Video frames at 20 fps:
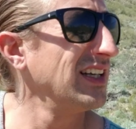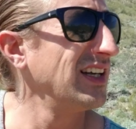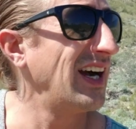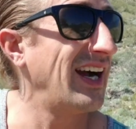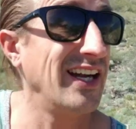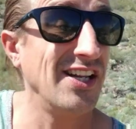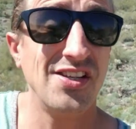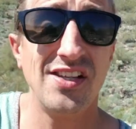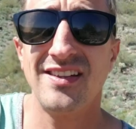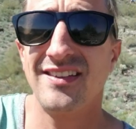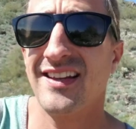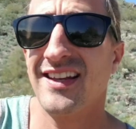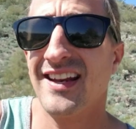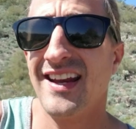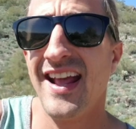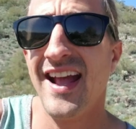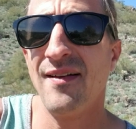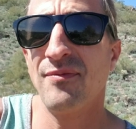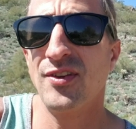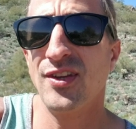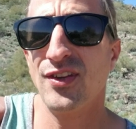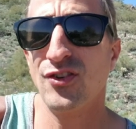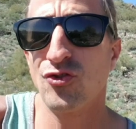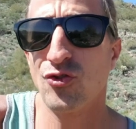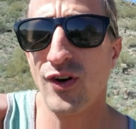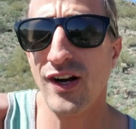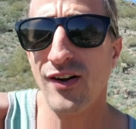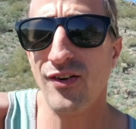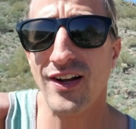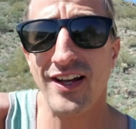How do you get to Kanab to the
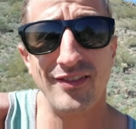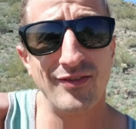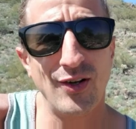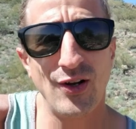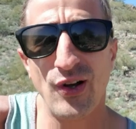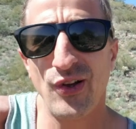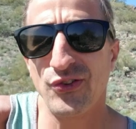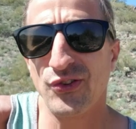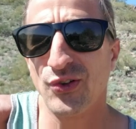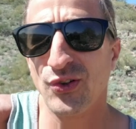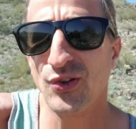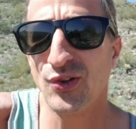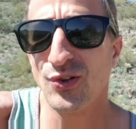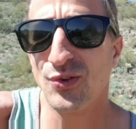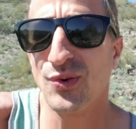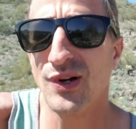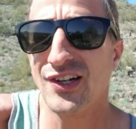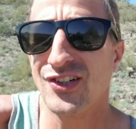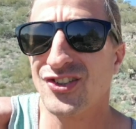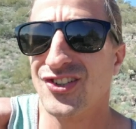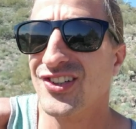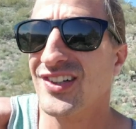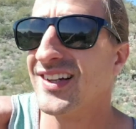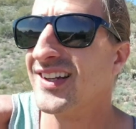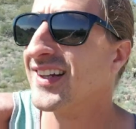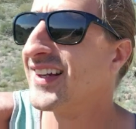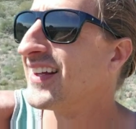trailhead? Also a good question.